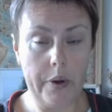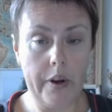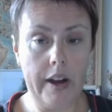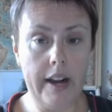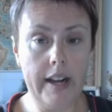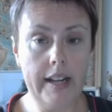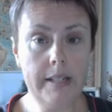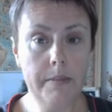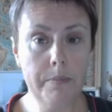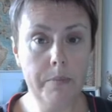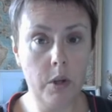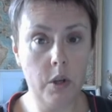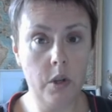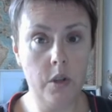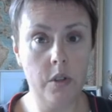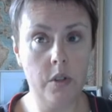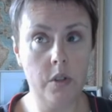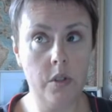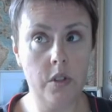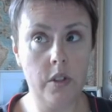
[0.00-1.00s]
it'll be
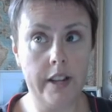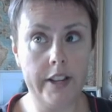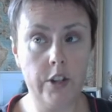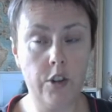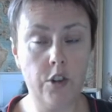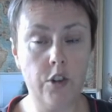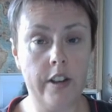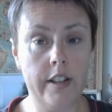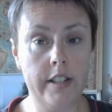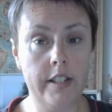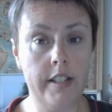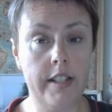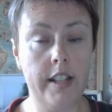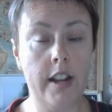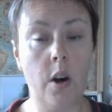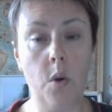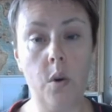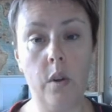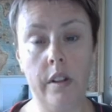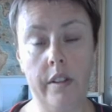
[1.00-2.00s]
alright because I
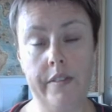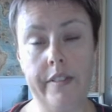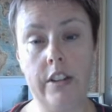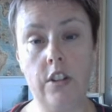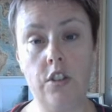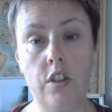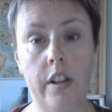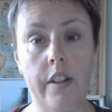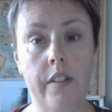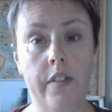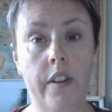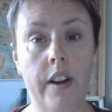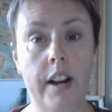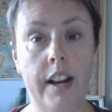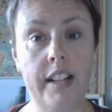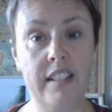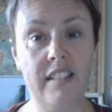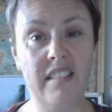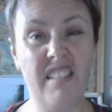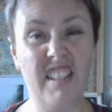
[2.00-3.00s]
trust that I will
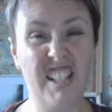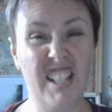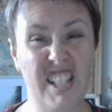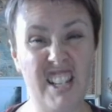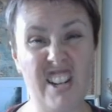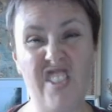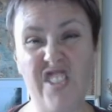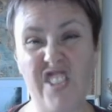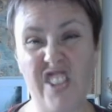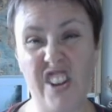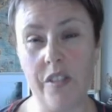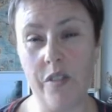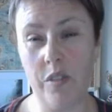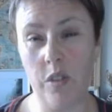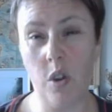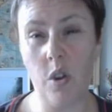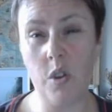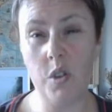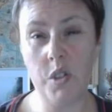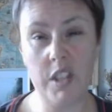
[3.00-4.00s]
eventually find the
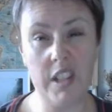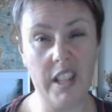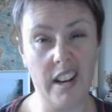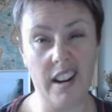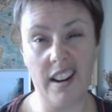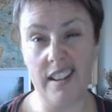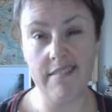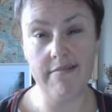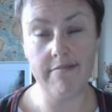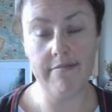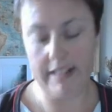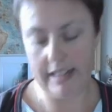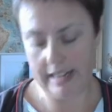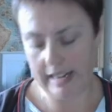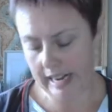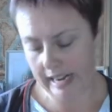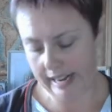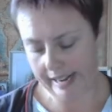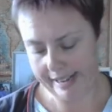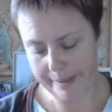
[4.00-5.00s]
stuff that I've lost that I,
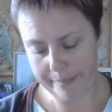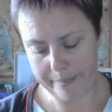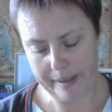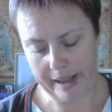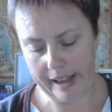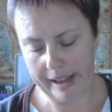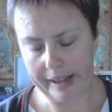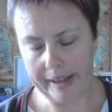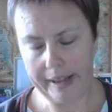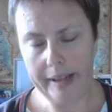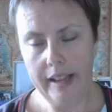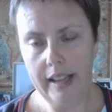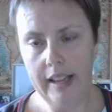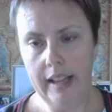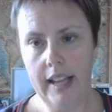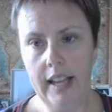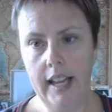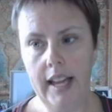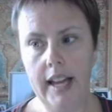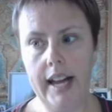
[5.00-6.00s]
I can't get
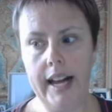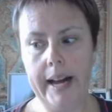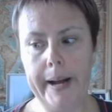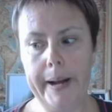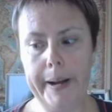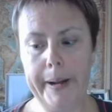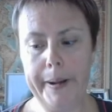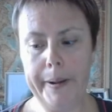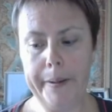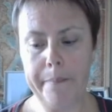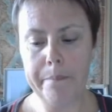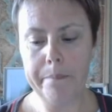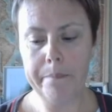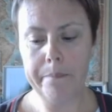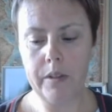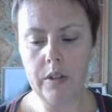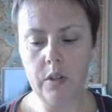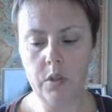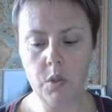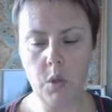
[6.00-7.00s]
back.
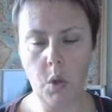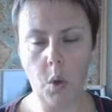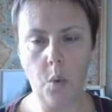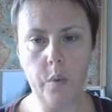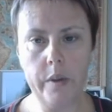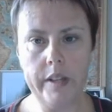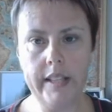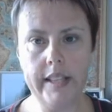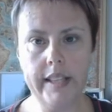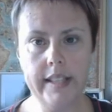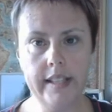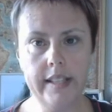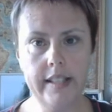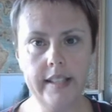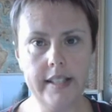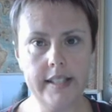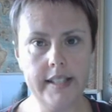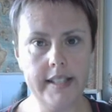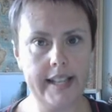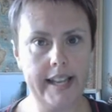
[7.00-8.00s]
Um, so
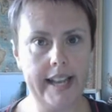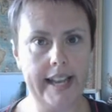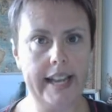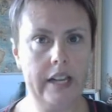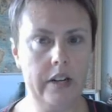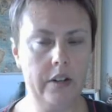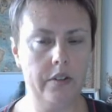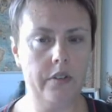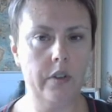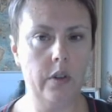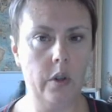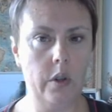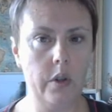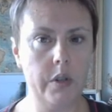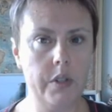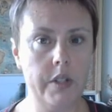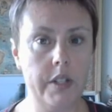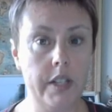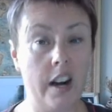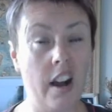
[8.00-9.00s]
with the, the skein of
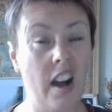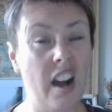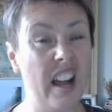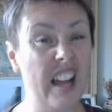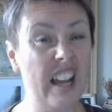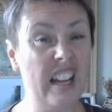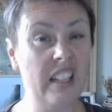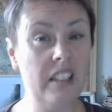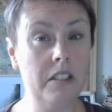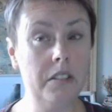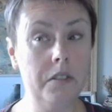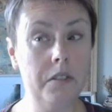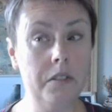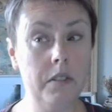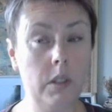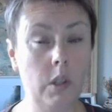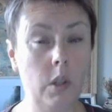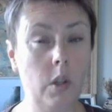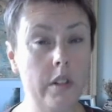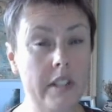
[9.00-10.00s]
floss that I
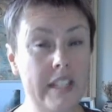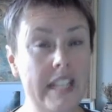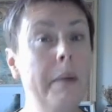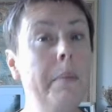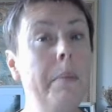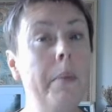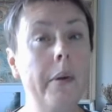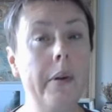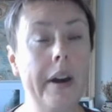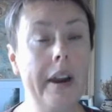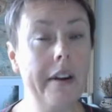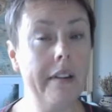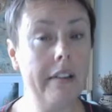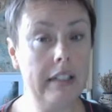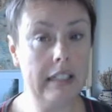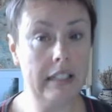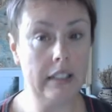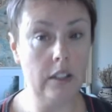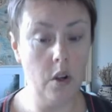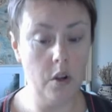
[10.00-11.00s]
have
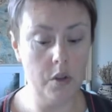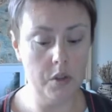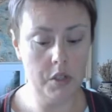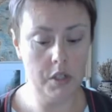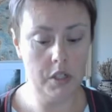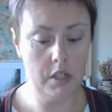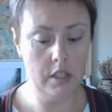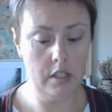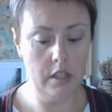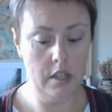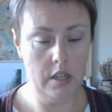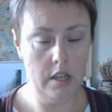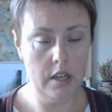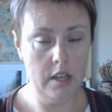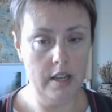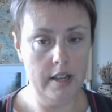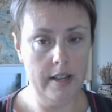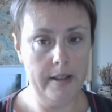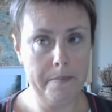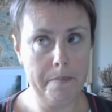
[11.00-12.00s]
temporarily lost,
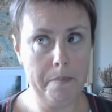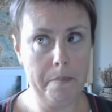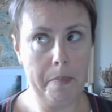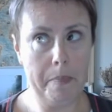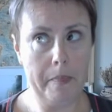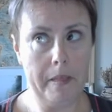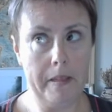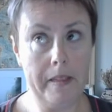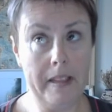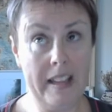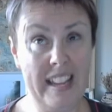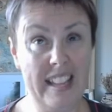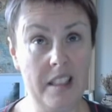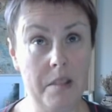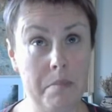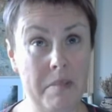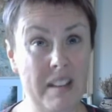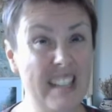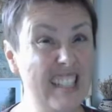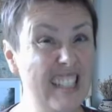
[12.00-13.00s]
I think
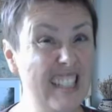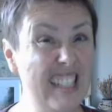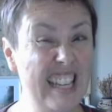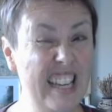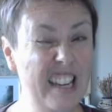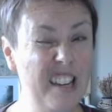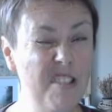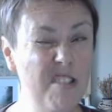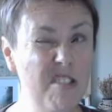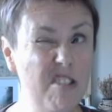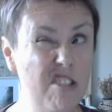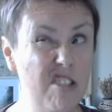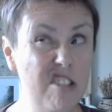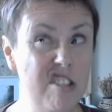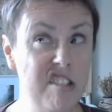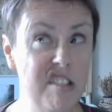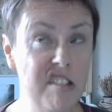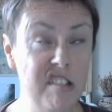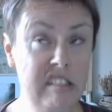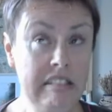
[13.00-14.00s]
at the back of the
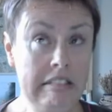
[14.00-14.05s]
couch,